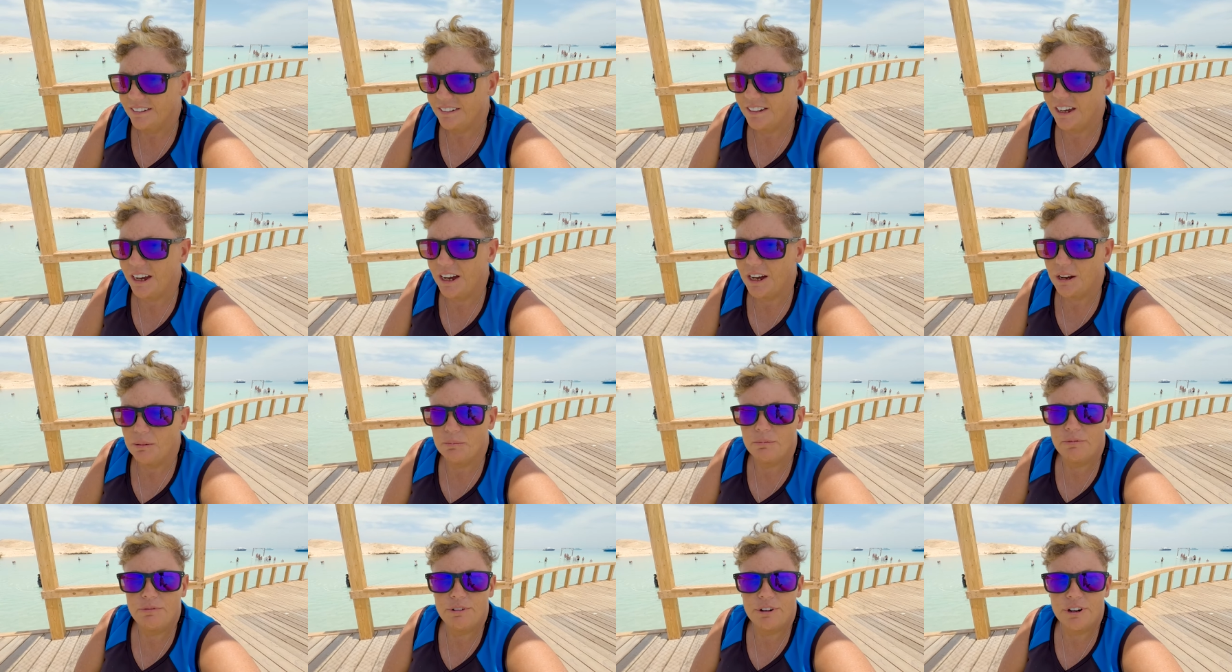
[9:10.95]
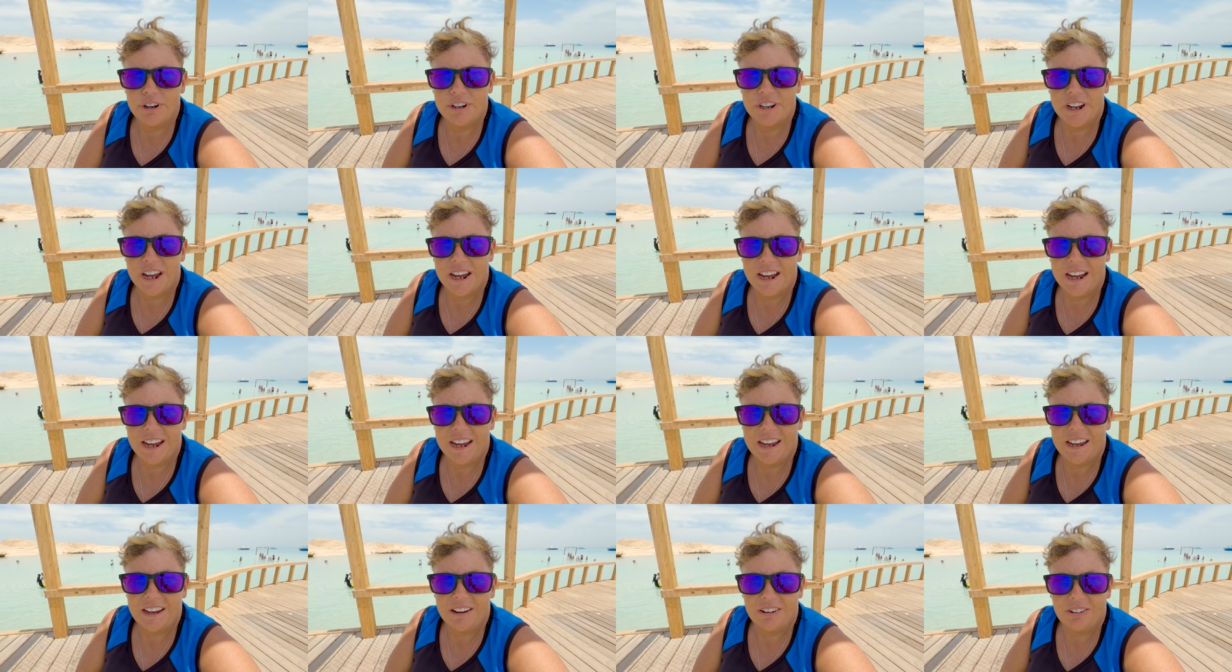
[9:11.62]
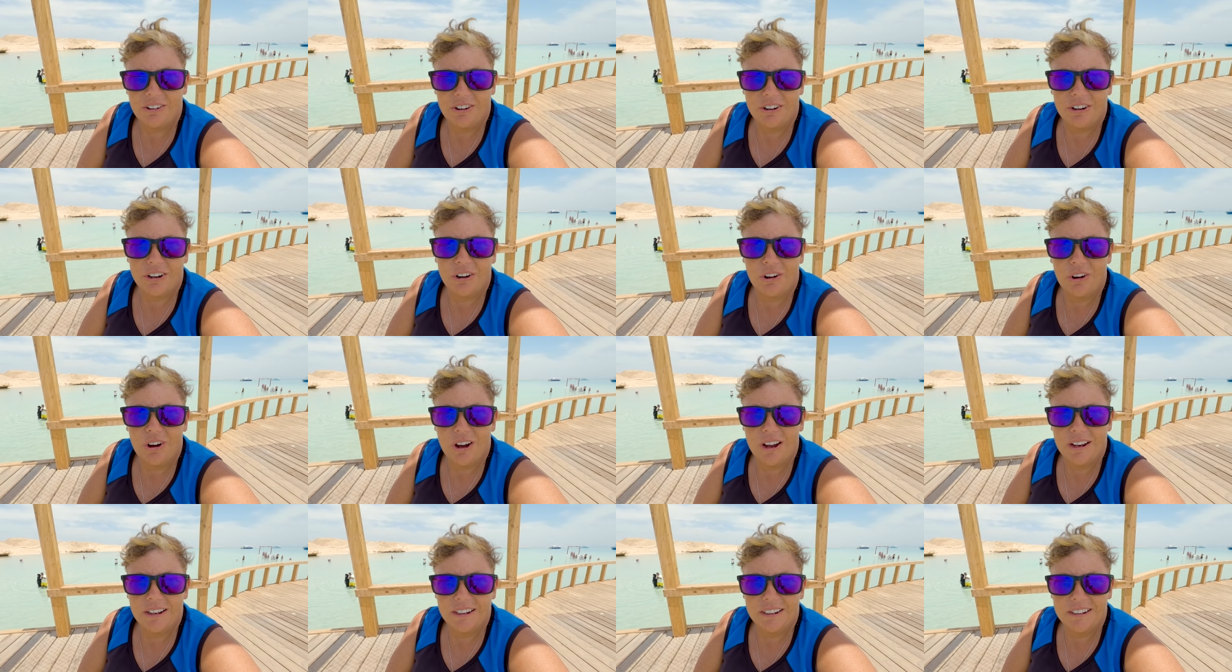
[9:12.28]
come for a day on an
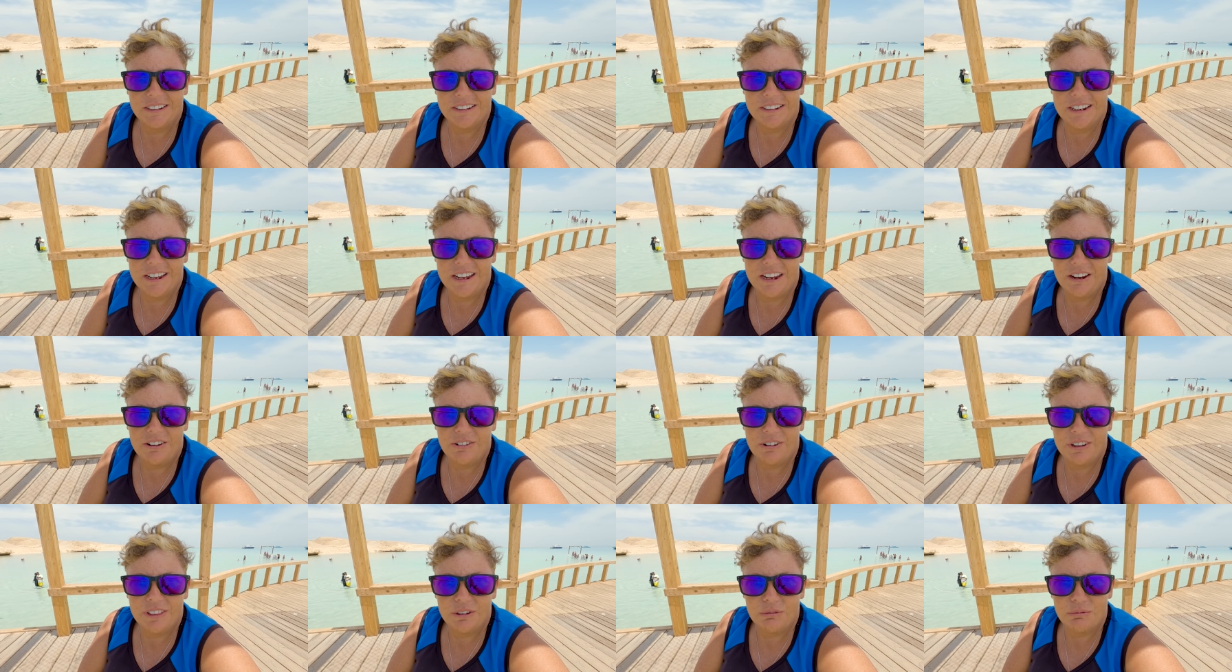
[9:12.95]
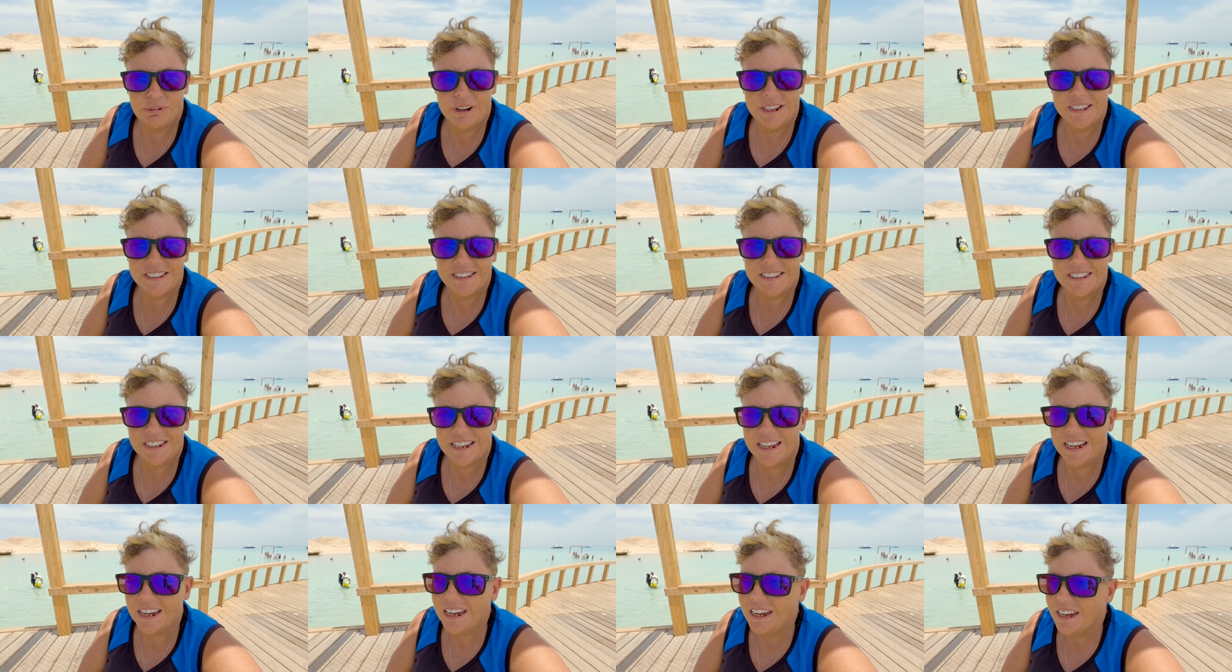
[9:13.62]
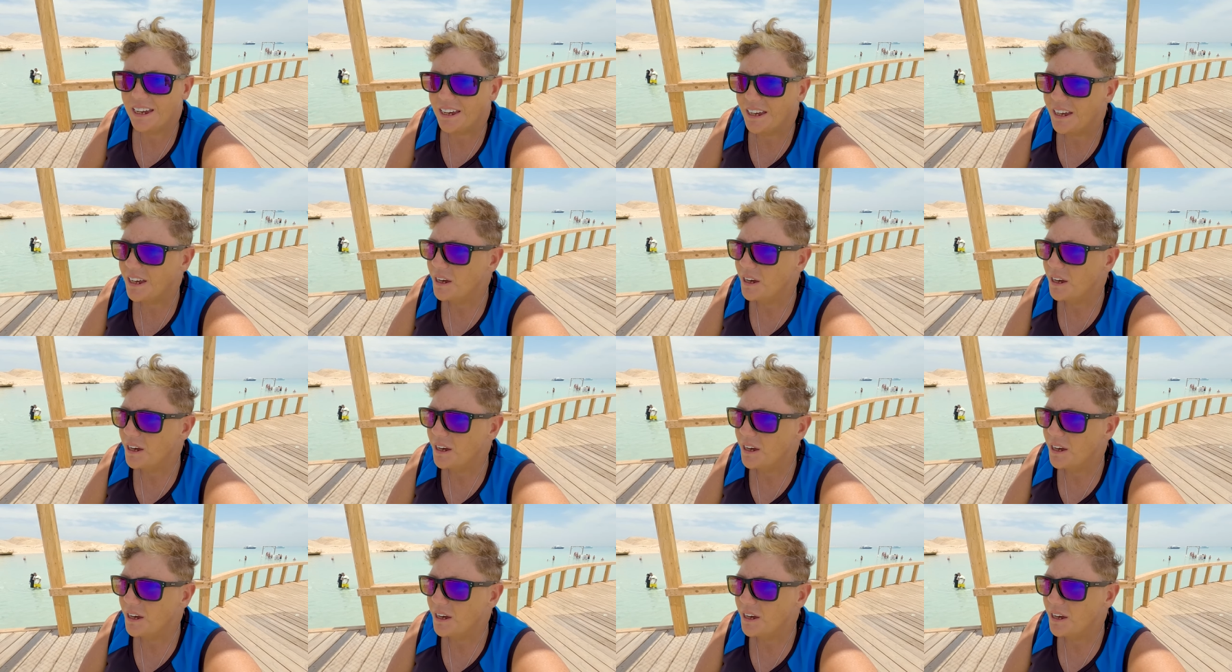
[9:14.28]
island here in the Red Sea.